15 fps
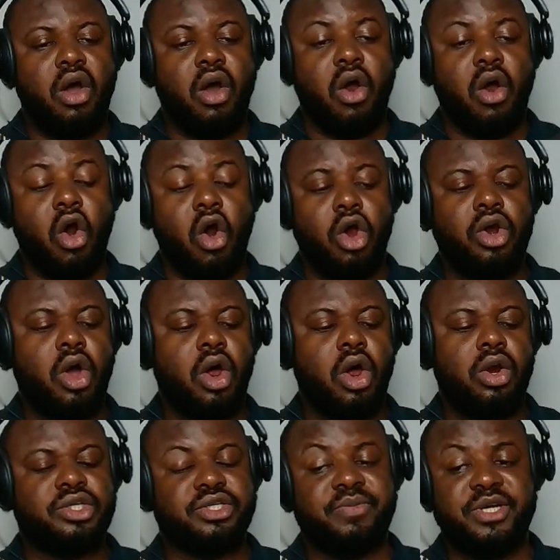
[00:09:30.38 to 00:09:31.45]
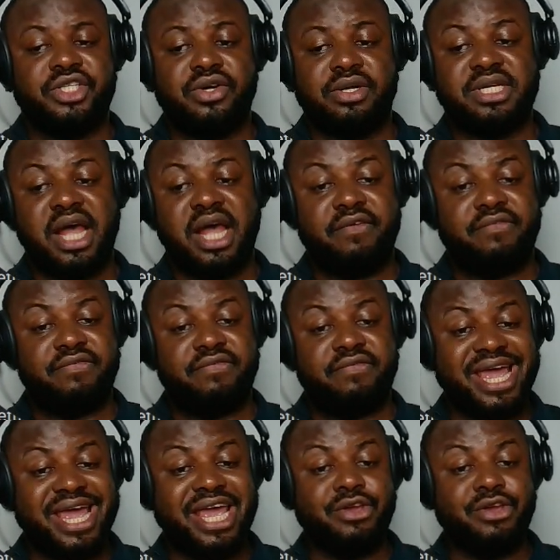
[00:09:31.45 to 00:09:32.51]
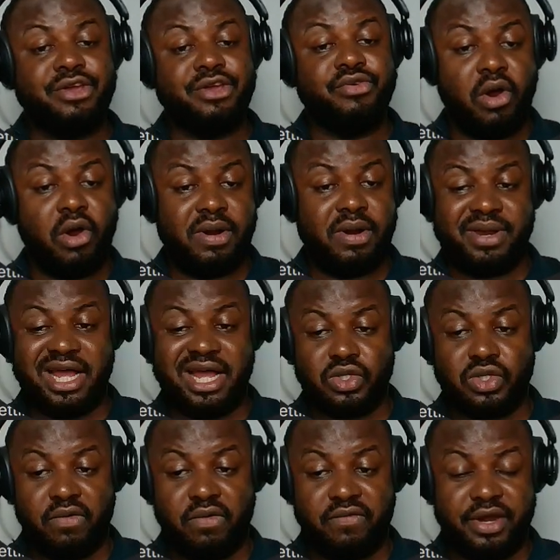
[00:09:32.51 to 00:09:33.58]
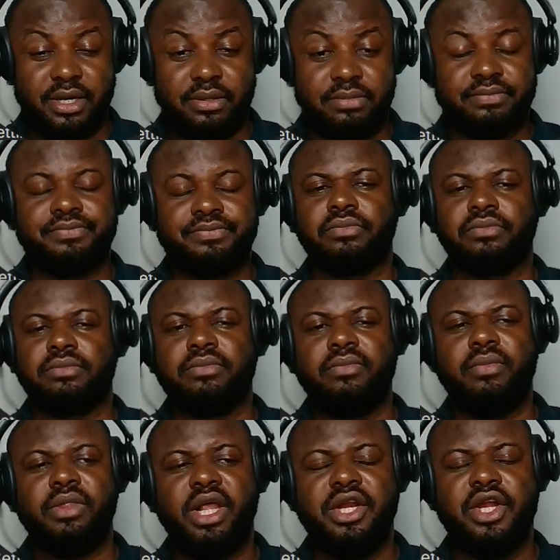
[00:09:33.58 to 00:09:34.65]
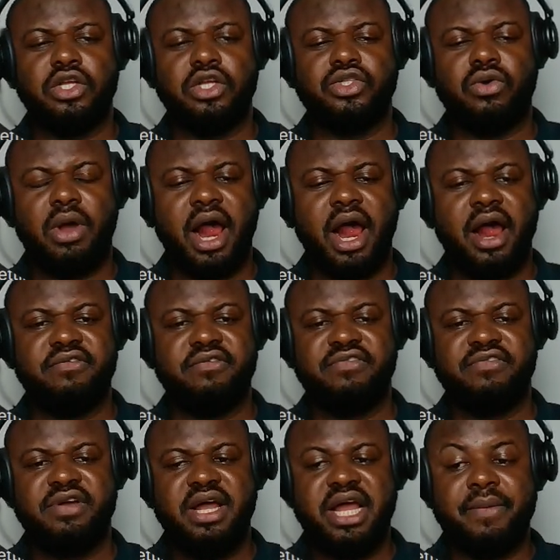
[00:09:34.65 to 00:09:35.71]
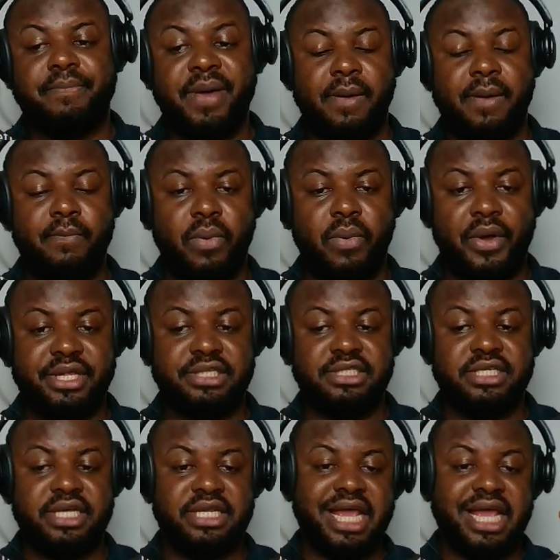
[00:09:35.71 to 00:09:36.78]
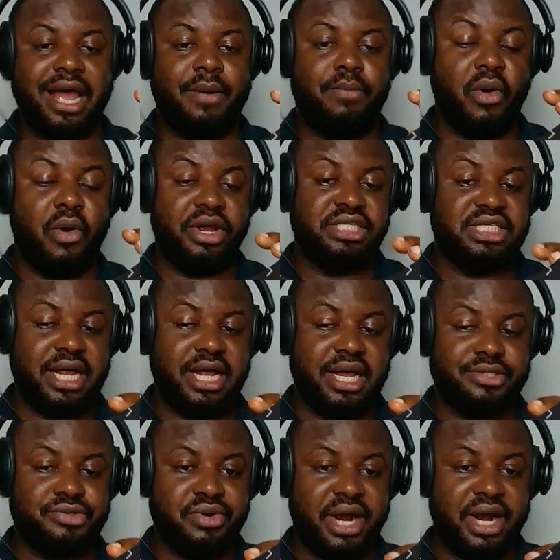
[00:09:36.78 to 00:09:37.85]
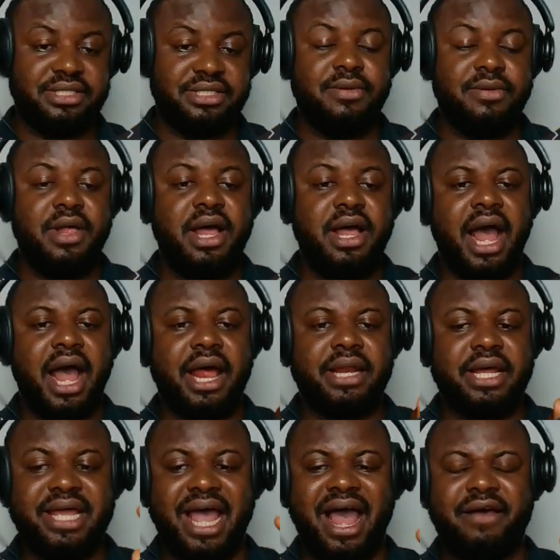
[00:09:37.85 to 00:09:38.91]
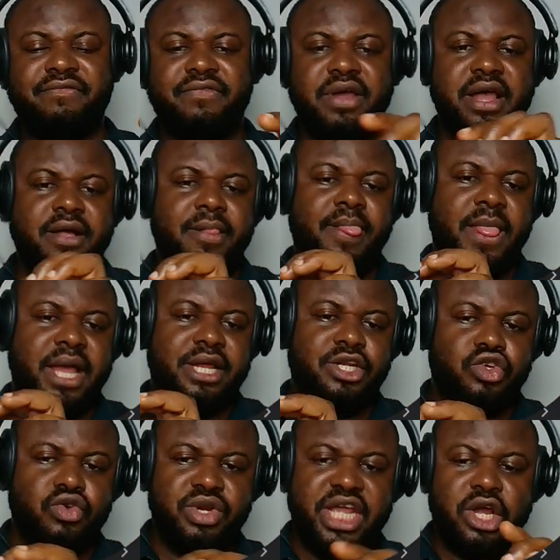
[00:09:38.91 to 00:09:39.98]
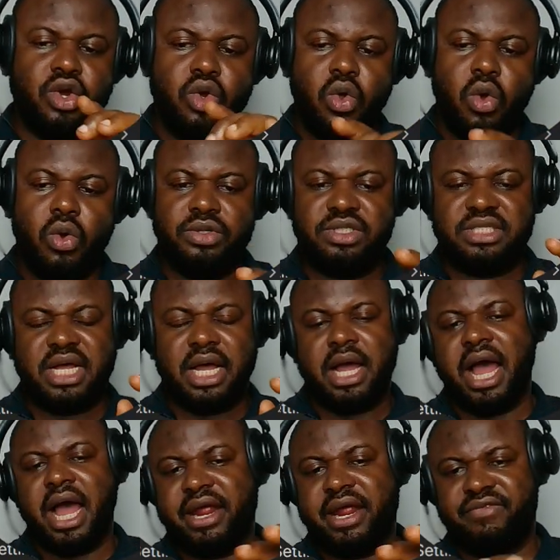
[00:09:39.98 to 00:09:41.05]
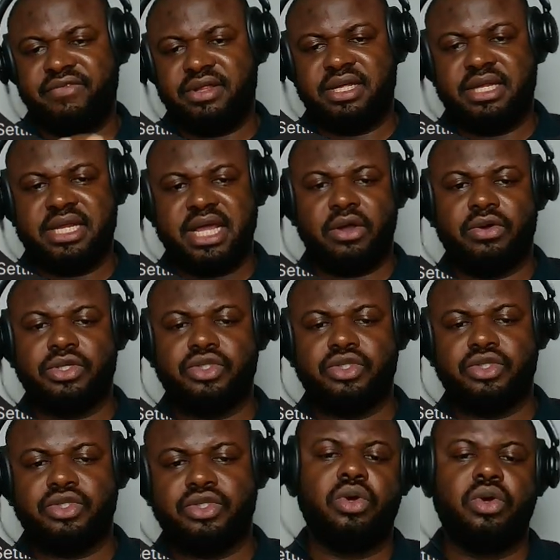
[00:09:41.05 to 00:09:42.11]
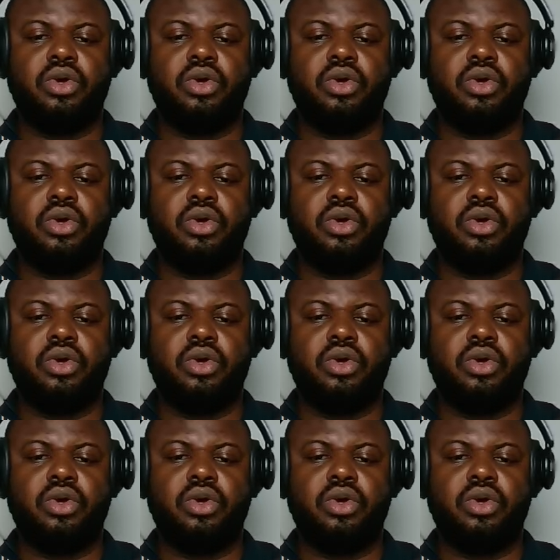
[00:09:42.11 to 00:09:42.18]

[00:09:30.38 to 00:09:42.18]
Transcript: or all automations have a unique problem they are solving. They also have pain points they are pointing at, right? And they have unique nodes and everything they are going. So,